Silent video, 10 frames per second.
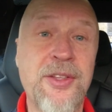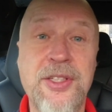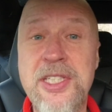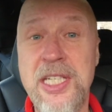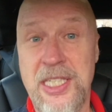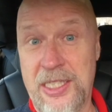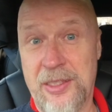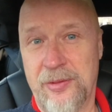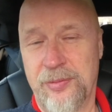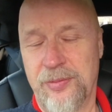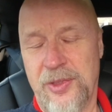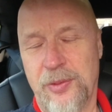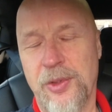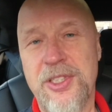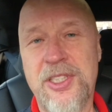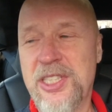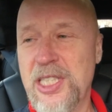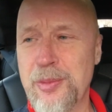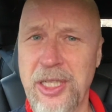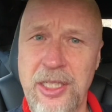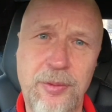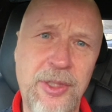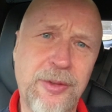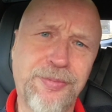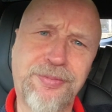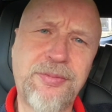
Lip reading: The D, what does the D mean? Well,